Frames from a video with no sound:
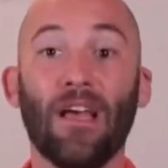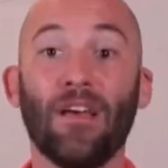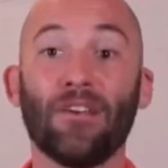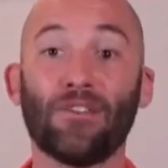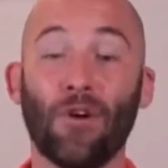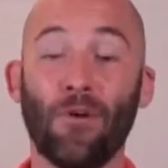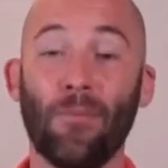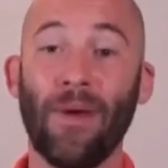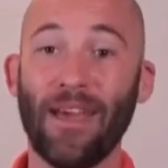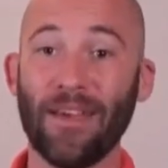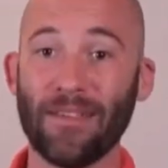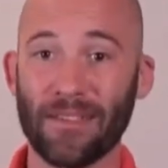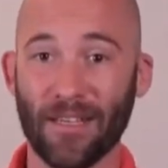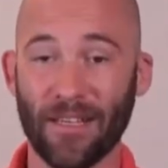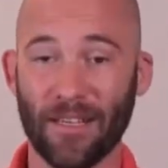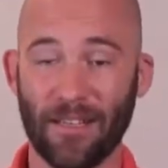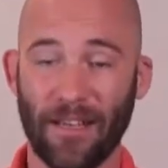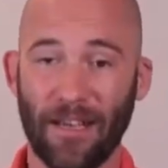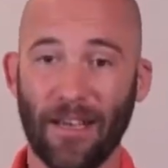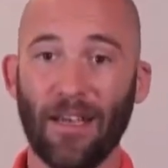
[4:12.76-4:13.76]
So
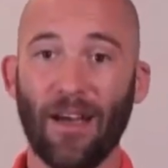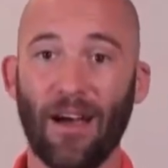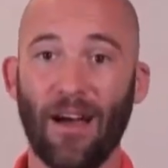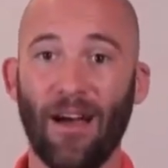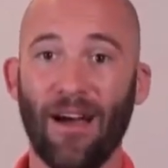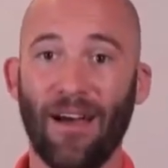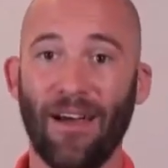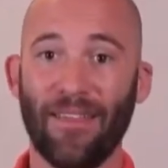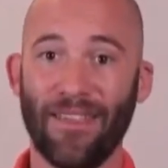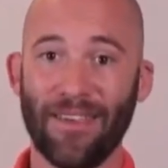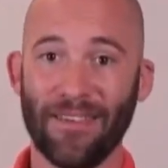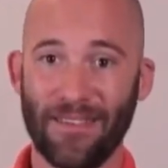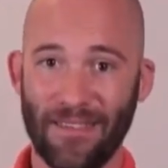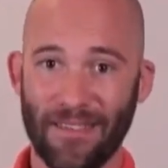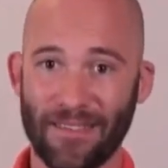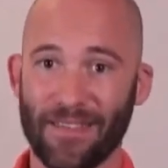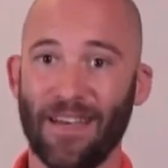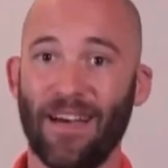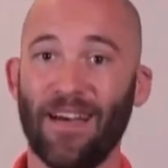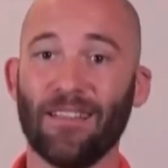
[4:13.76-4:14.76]
basically,
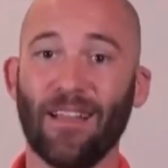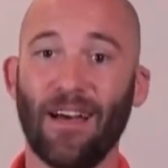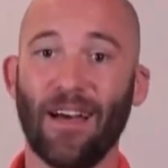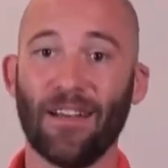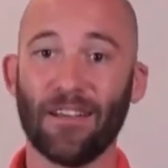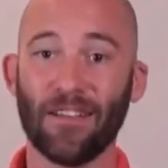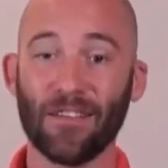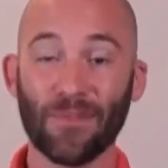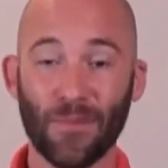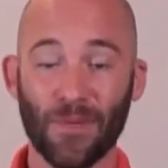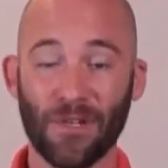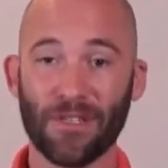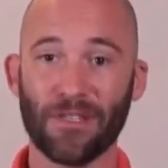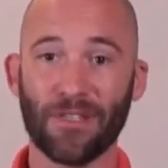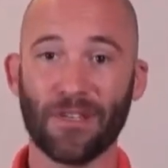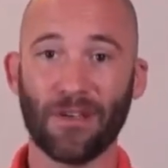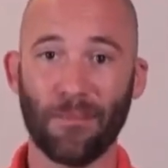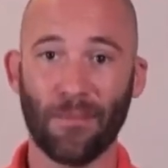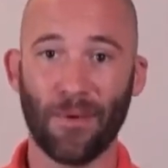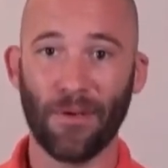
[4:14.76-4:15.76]
this guy Linus was
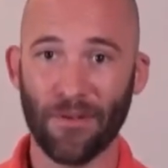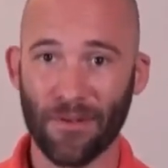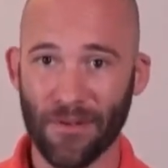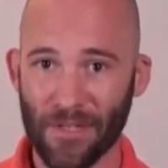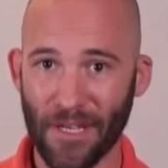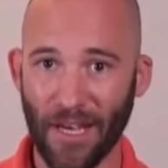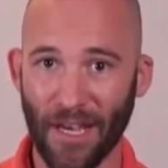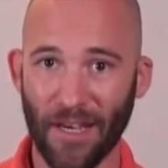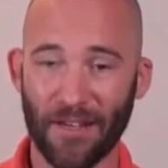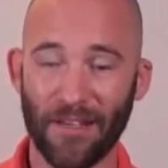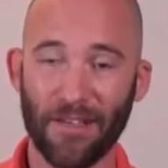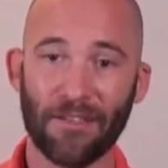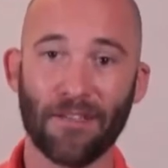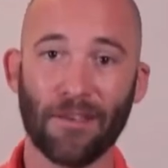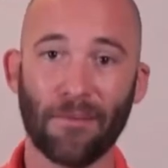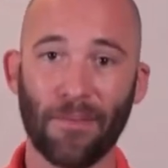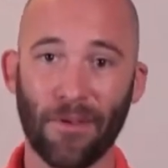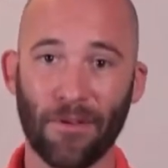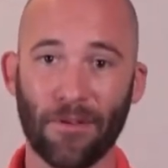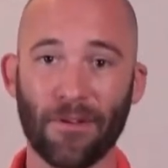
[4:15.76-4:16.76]
a computer
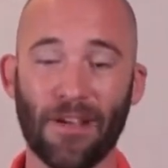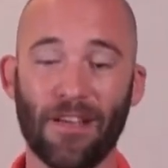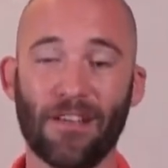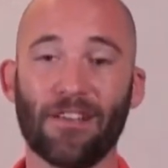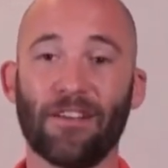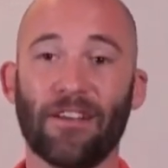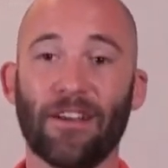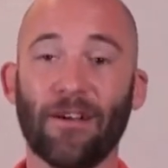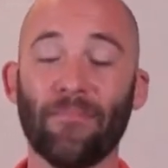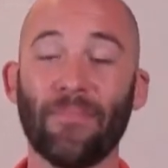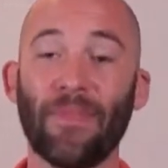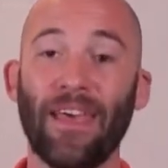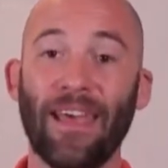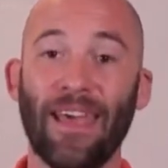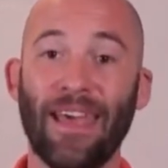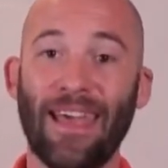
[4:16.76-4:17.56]
scientist, computer engineer.